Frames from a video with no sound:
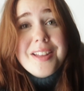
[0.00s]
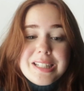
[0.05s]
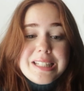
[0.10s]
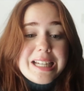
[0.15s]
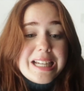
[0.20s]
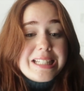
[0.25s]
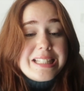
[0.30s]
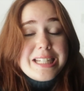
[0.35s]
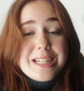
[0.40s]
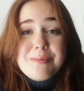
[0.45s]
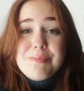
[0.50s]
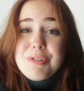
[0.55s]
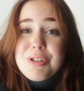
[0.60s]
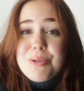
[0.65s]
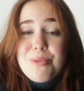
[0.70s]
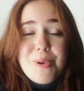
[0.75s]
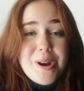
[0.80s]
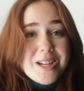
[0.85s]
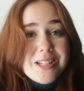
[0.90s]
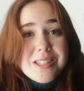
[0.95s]
I came
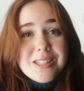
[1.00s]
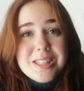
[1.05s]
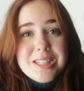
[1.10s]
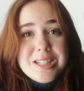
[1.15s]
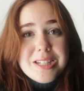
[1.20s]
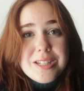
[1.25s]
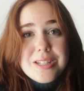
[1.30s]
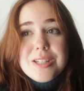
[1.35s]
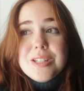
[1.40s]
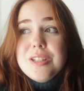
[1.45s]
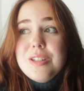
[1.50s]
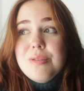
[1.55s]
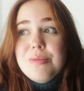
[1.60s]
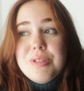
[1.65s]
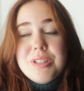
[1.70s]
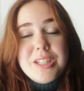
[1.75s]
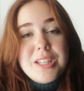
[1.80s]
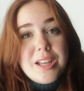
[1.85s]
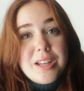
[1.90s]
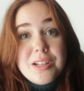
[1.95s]
to Iceland to
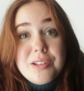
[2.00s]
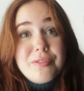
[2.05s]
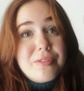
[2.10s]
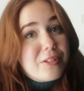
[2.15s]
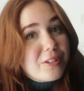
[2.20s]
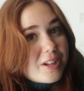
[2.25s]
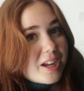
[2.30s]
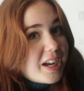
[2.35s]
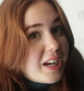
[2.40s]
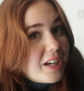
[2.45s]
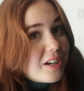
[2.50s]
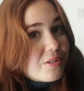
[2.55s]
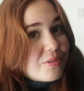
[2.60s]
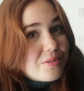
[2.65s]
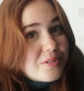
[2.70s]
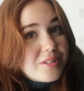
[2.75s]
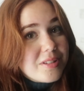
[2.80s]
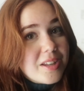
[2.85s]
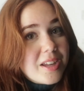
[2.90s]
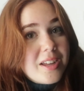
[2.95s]
study
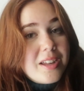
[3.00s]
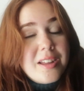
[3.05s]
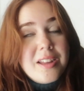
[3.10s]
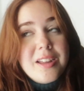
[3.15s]
volcanoes.